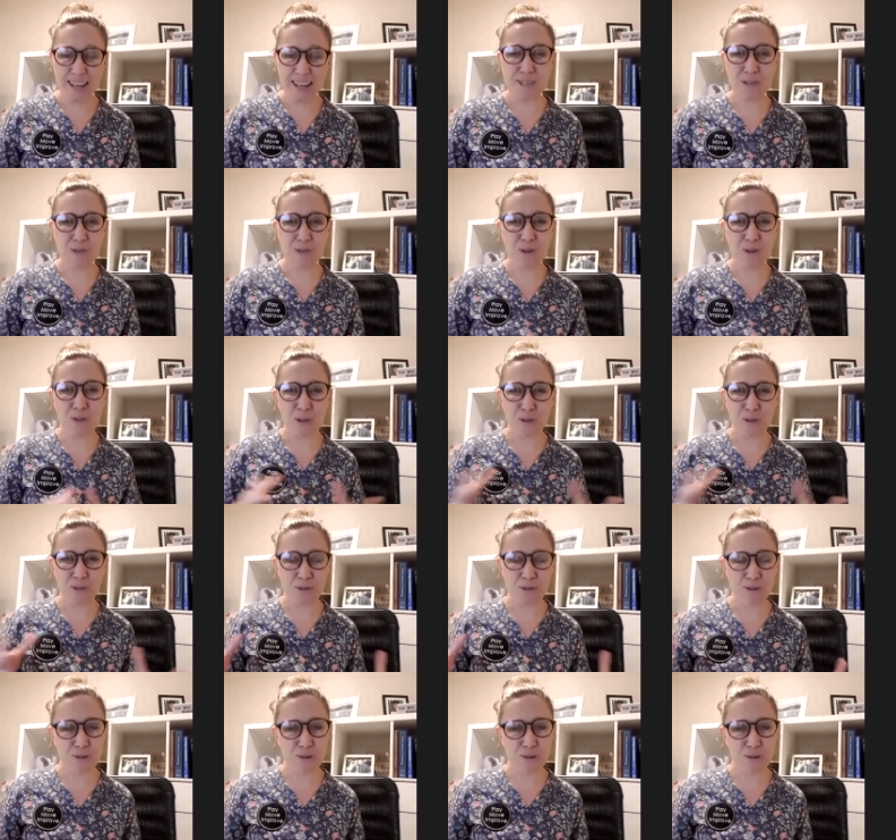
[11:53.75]
It's all
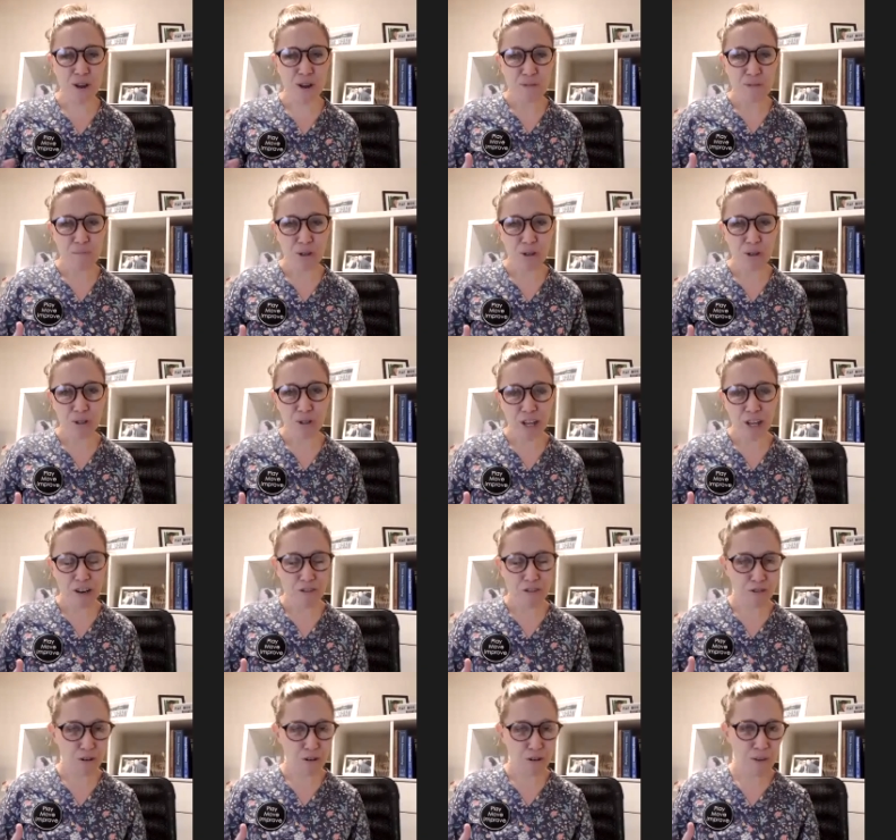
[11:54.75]
through
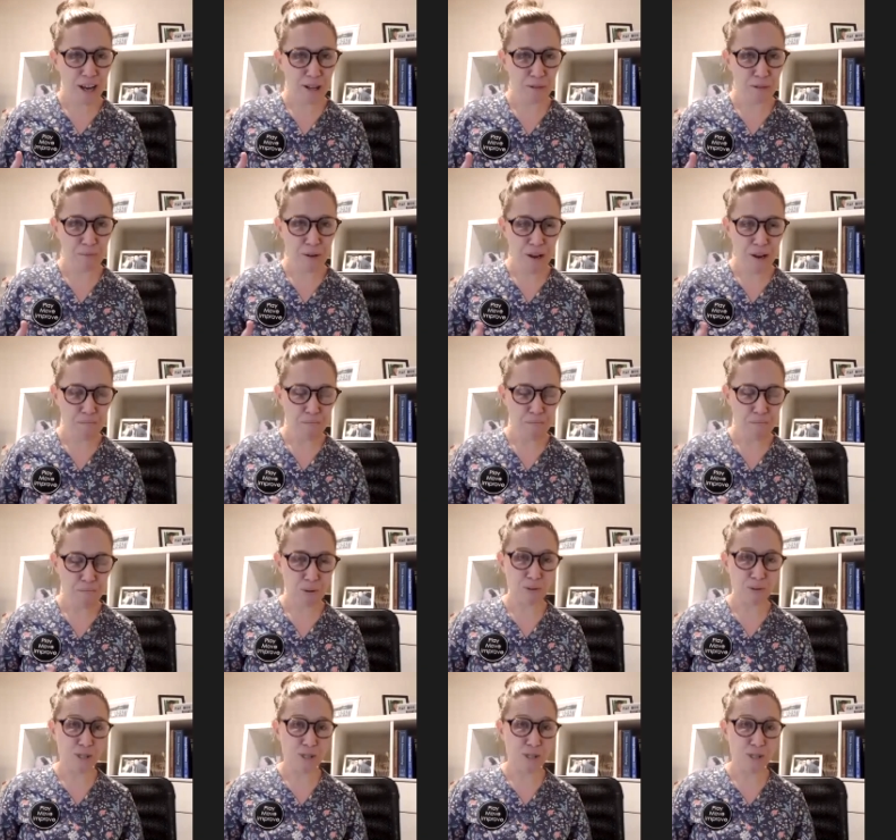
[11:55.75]
modeling from other people.